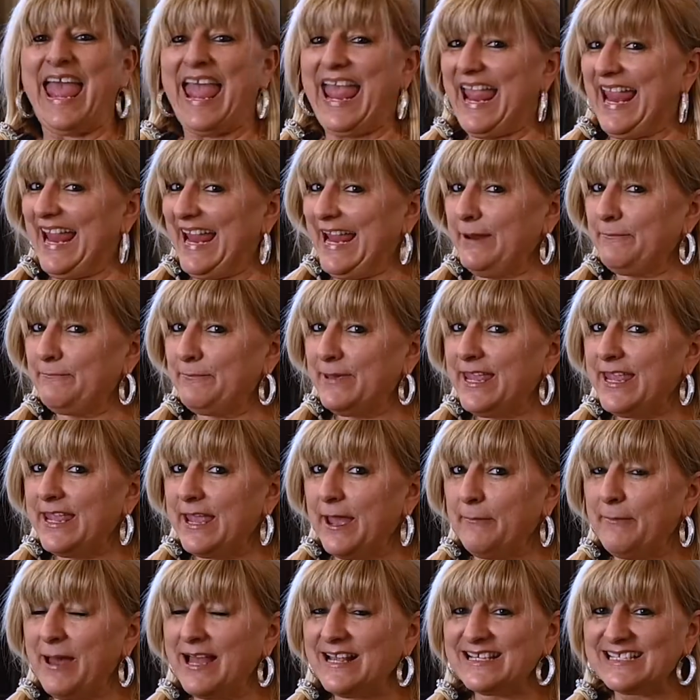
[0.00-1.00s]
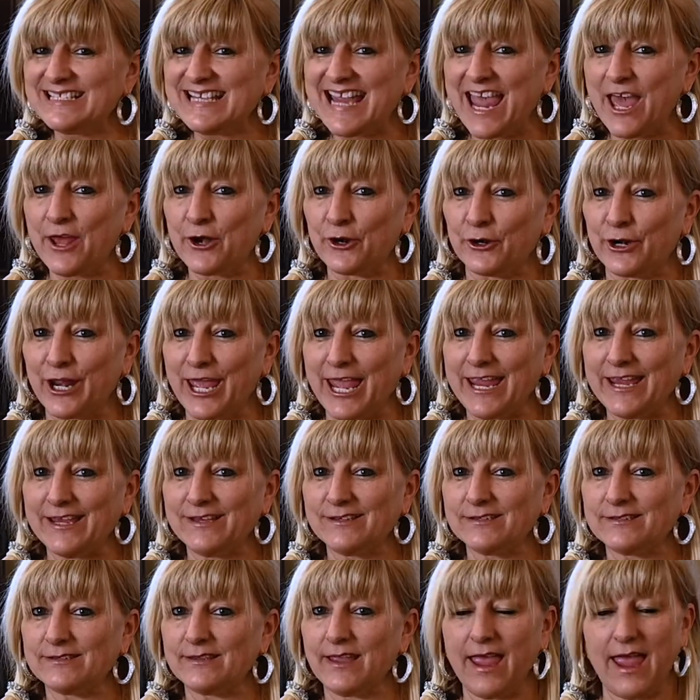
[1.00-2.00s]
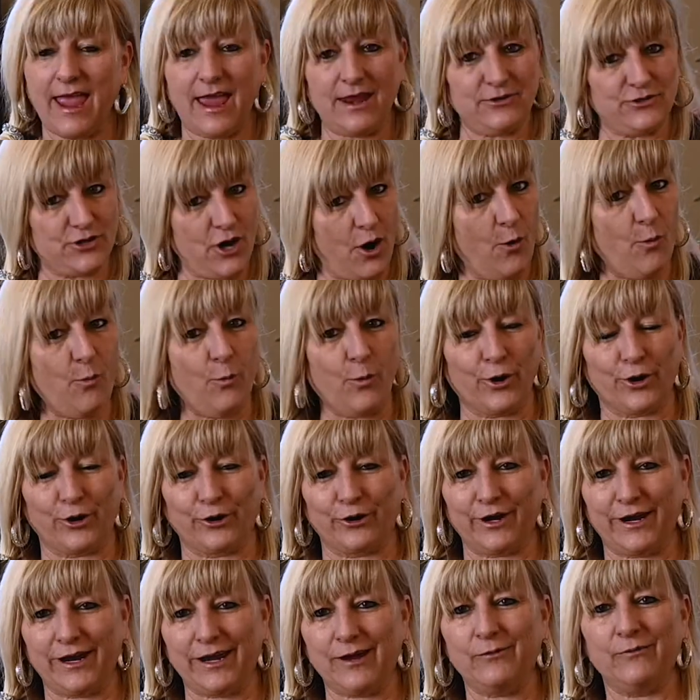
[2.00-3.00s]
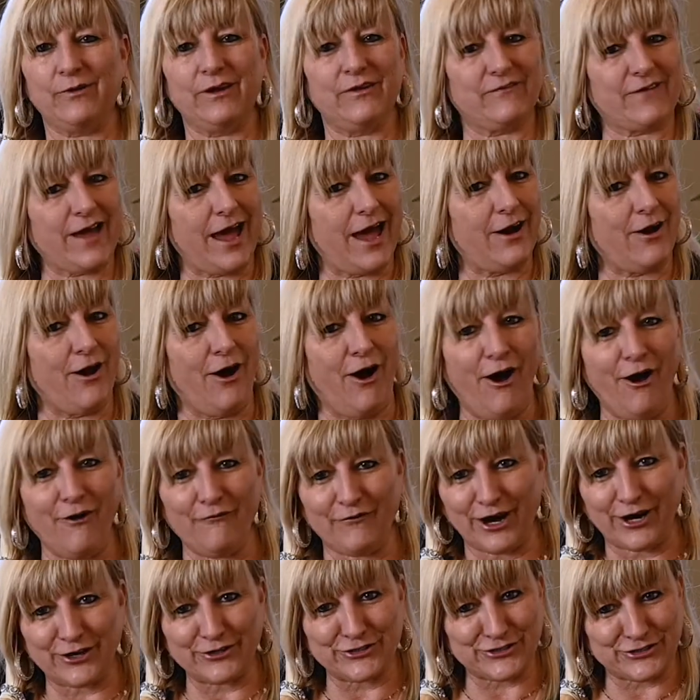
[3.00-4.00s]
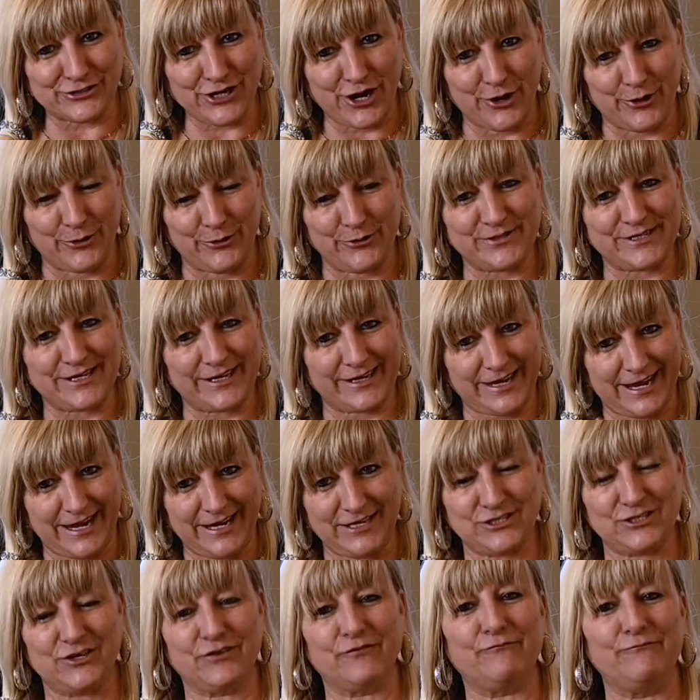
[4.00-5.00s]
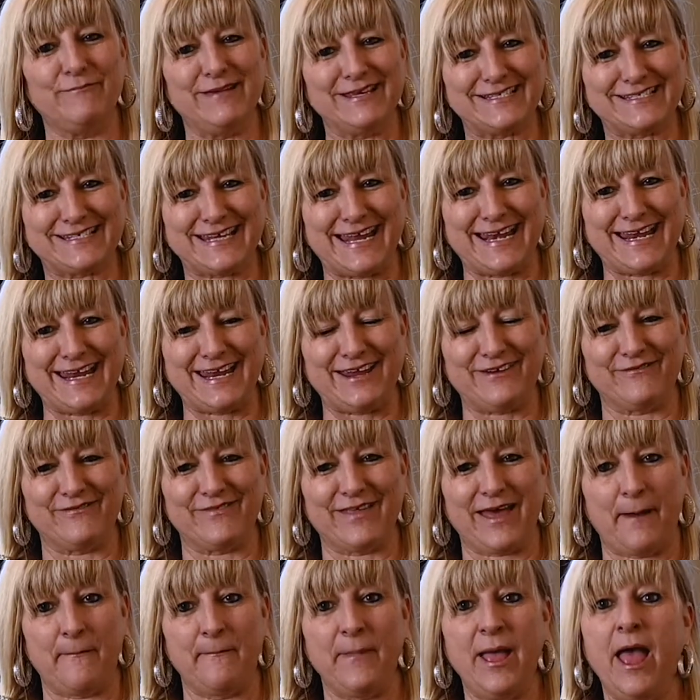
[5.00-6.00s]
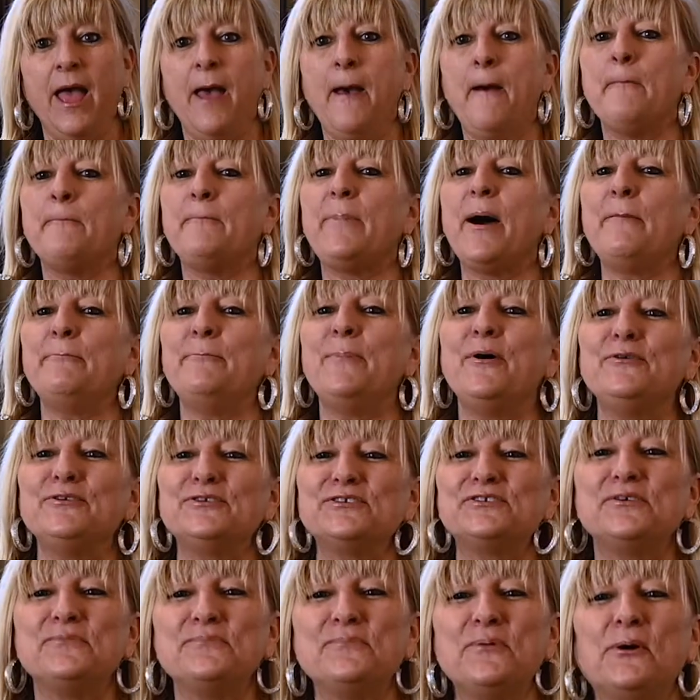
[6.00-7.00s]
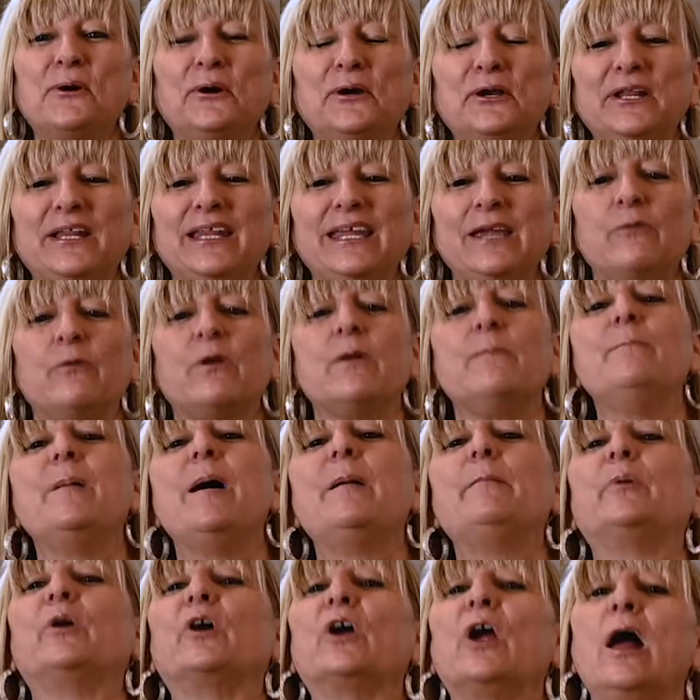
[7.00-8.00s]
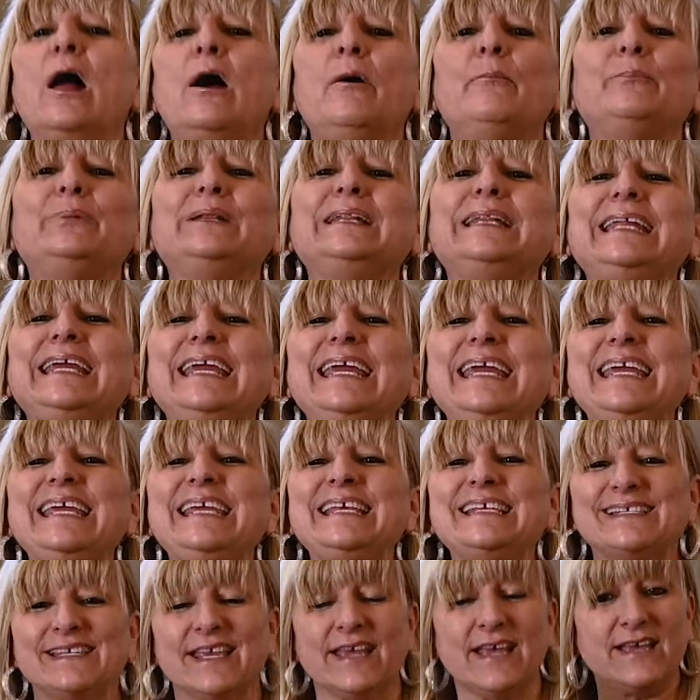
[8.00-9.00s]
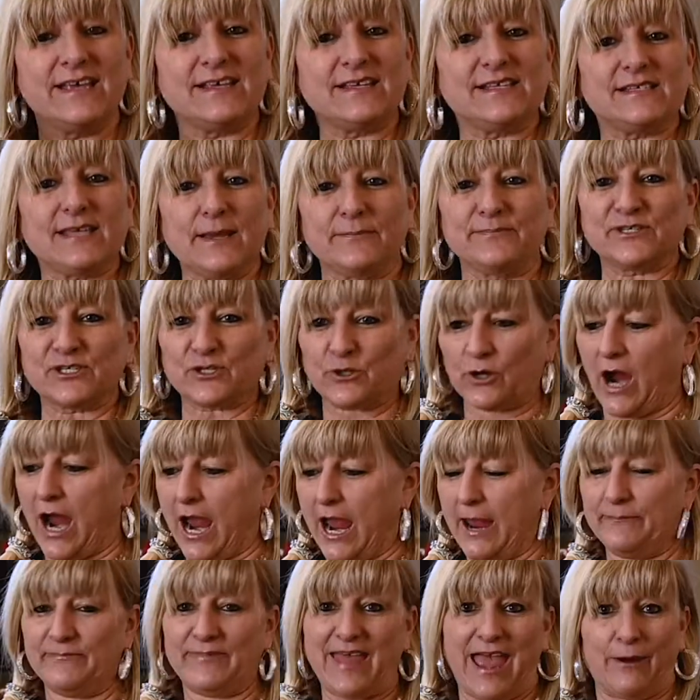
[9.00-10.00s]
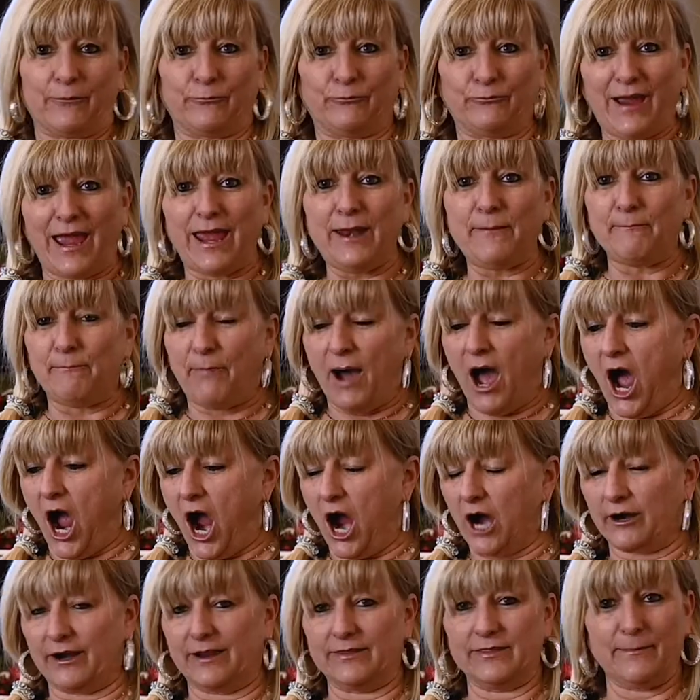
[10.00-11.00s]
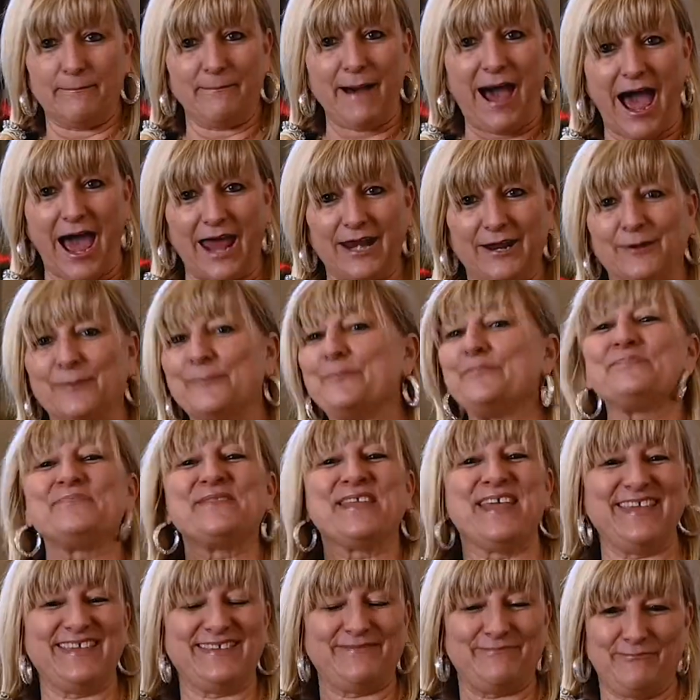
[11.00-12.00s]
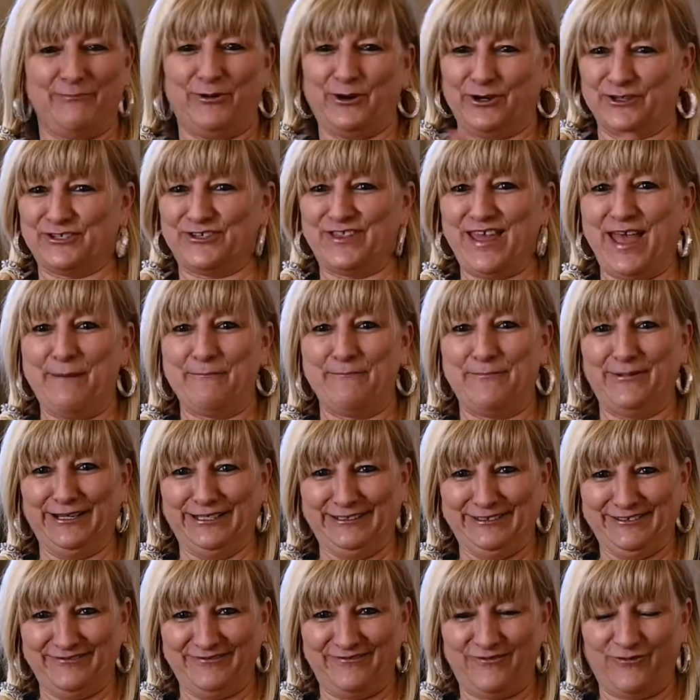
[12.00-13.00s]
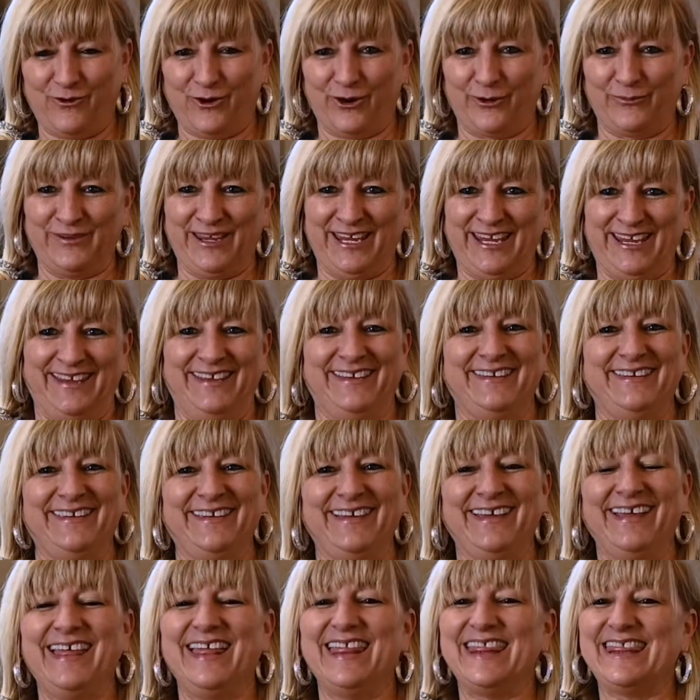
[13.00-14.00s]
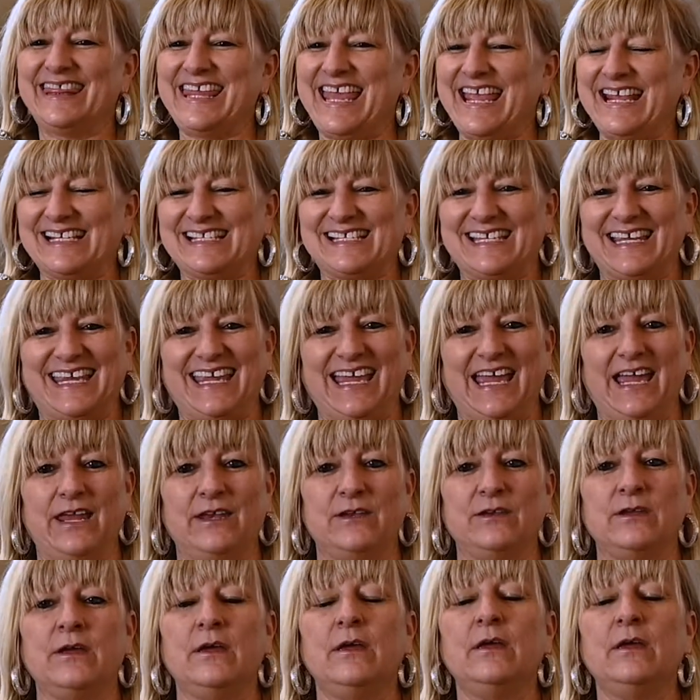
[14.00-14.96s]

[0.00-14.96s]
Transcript: 8 p.m. on Saturdays. And don't worry, we've got all of our shows in case you've missed any of them. But most importantly, remember, please subscribe. That red bar on the bottom, push that button for me. Thanks again.